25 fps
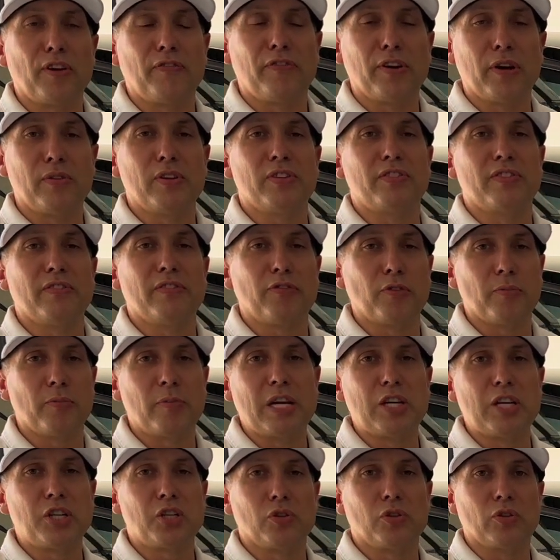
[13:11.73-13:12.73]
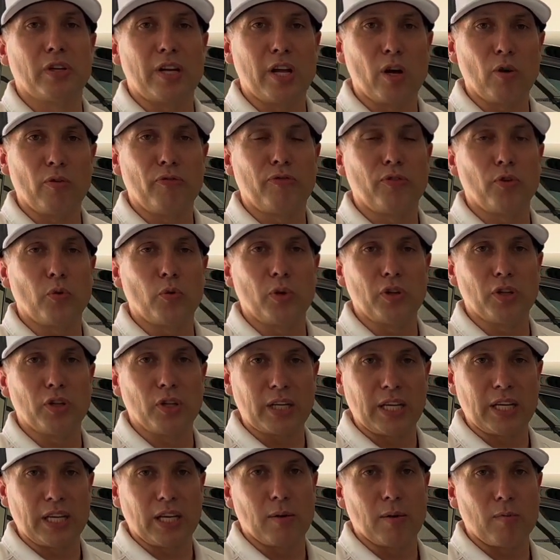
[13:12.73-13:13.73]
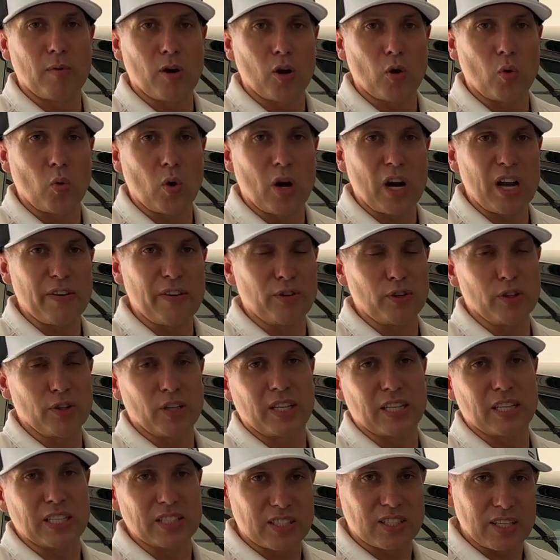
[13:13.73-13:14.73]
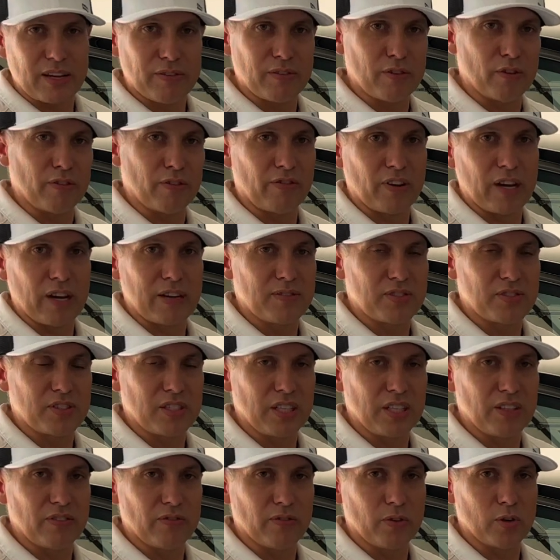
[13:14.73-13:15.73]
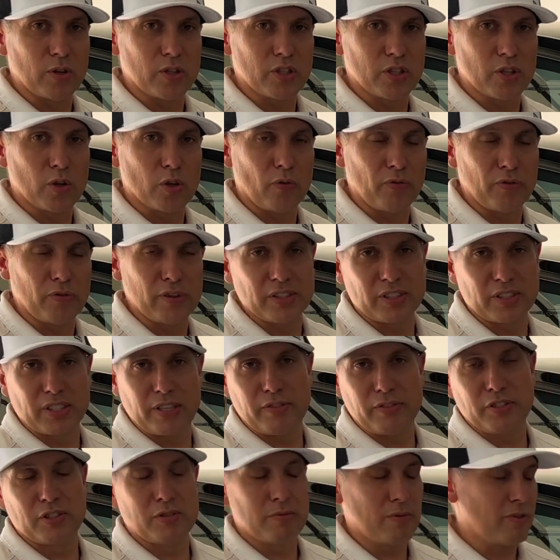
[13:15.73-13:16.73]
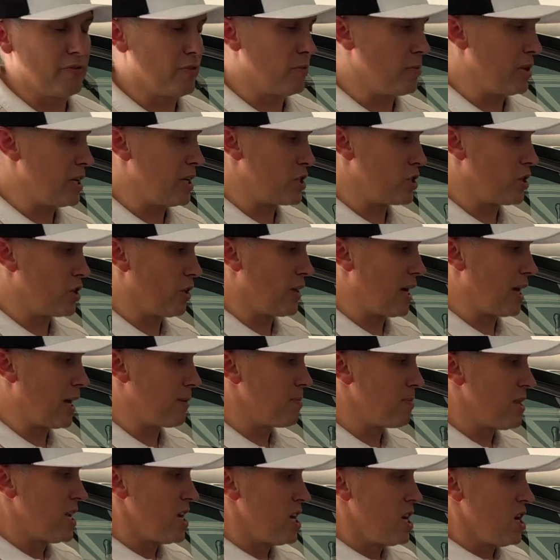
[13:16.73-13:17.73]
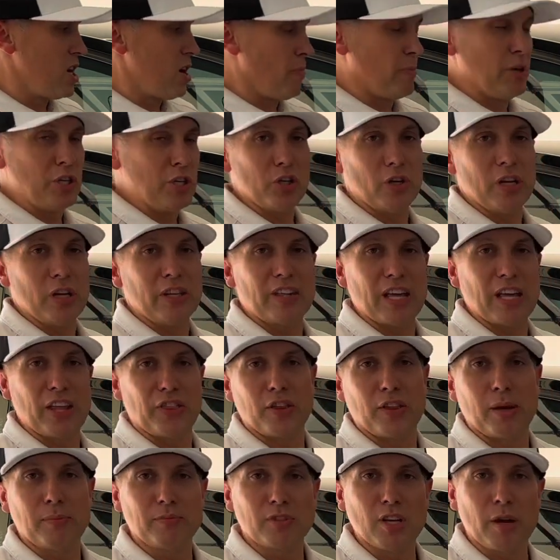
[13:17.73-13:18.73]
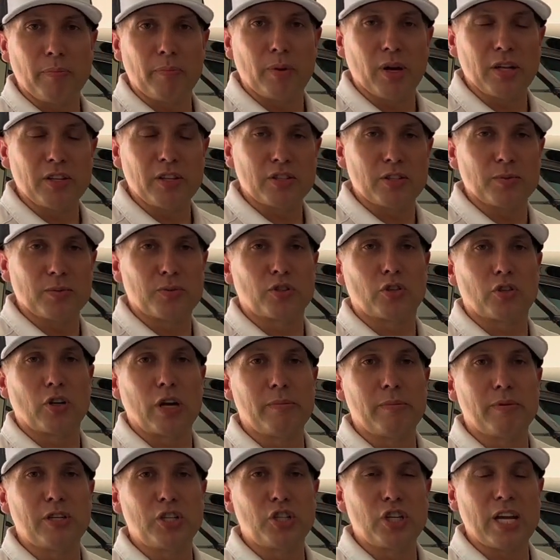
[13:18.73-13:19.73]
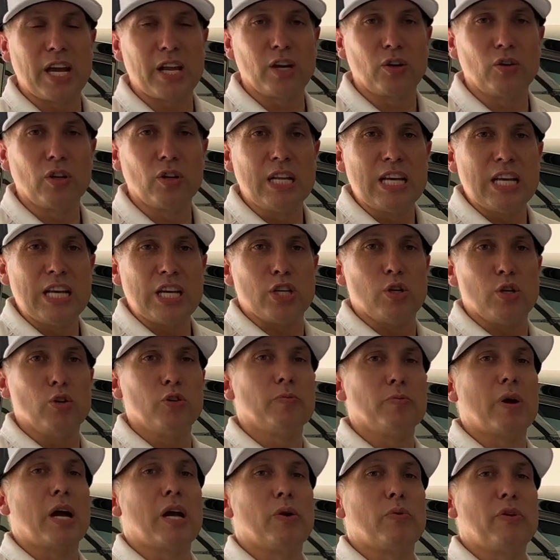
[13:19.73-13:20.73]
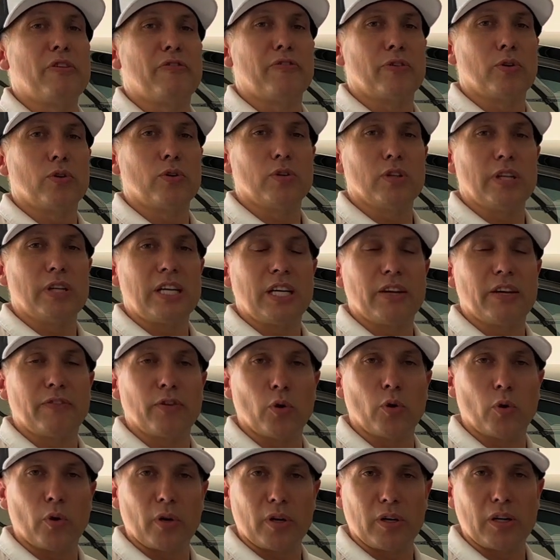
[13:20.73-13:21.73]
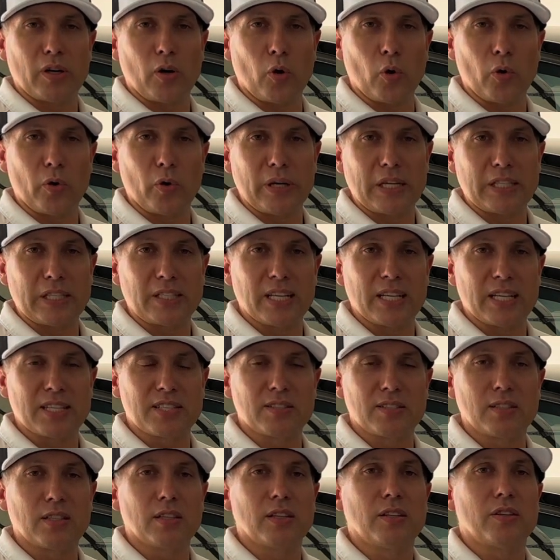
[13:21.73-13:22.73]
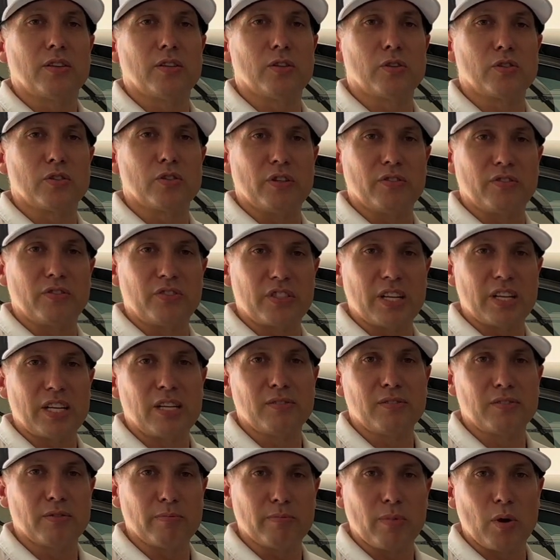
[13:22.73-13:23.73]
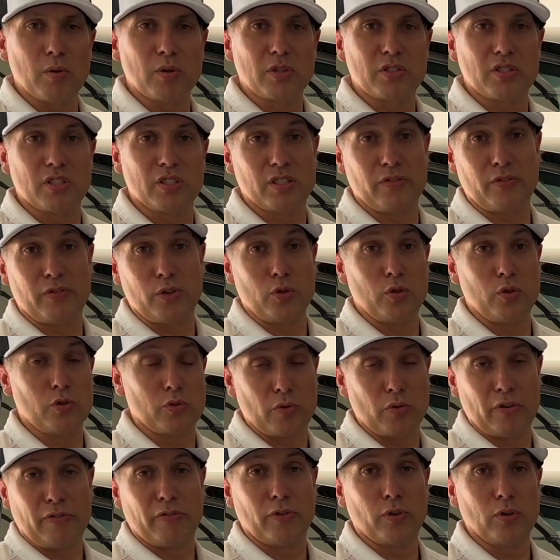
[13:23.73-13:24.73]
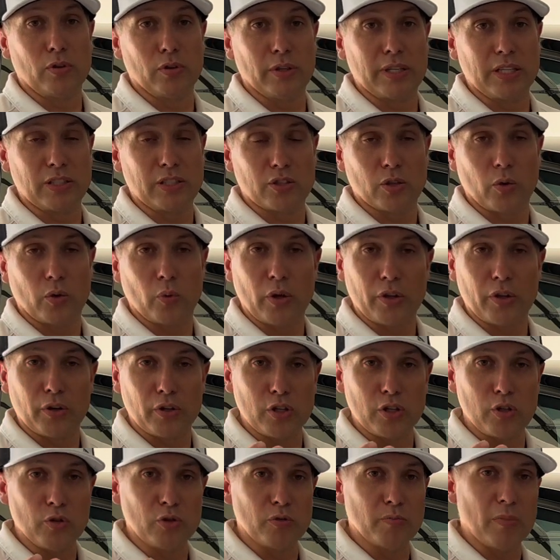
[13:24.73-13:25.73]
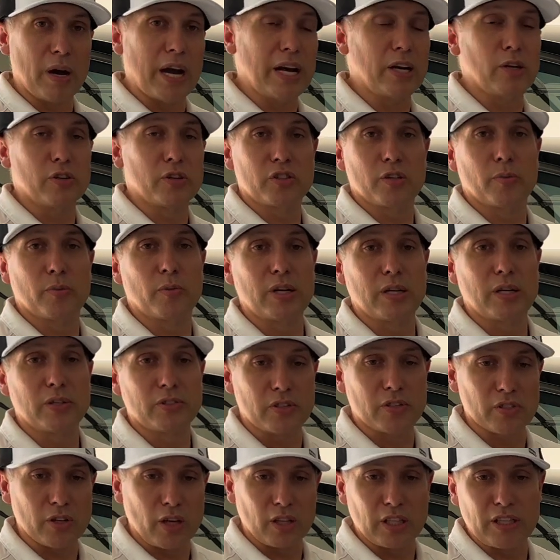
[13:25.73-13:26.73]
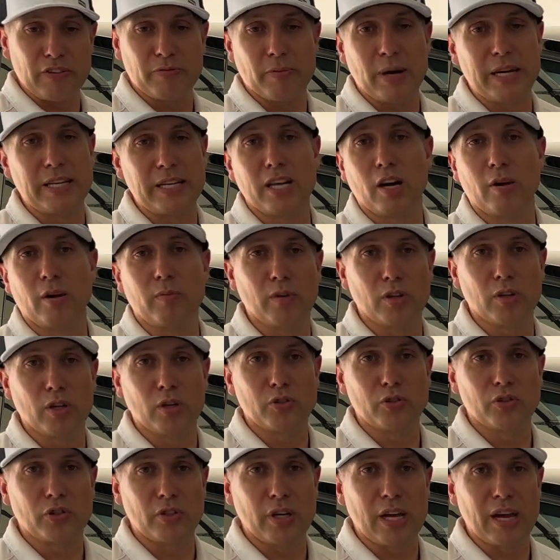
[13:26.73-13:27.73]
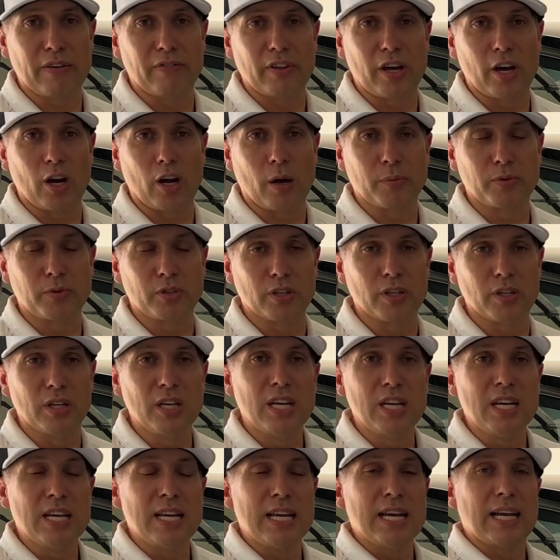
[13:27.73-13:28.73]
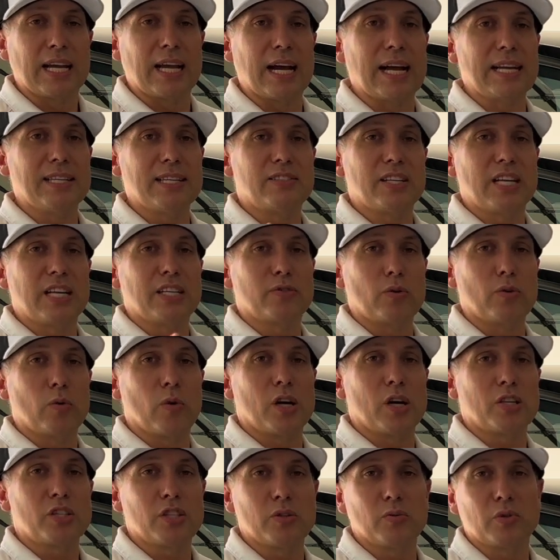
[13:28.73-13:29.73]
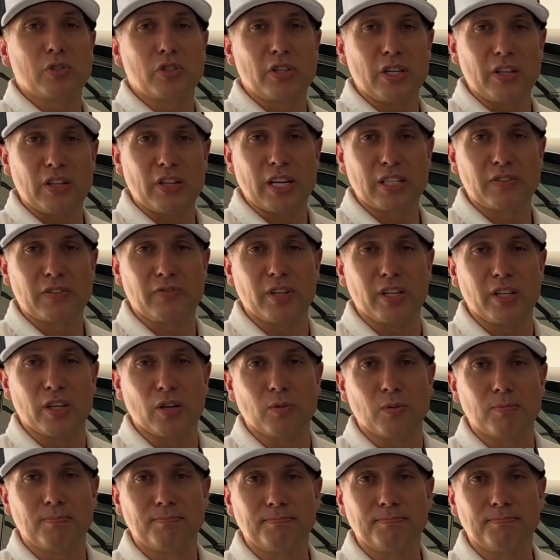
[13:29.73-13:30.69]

you found this informational and helpful when looking at a Model Y. If you're looking at 7 or 5-seat version, hopefully this gives you some information on that. Be sure to hit that thumbs up button, subscribe to the channel, use my referral link if you're ordering a Tesla. There's incentives and bonuses if you use a referral link. So whether you use mine or someone else's, I'll leave mine down below so you have that option. Guys, thanks for watching. We'll see you in the next video.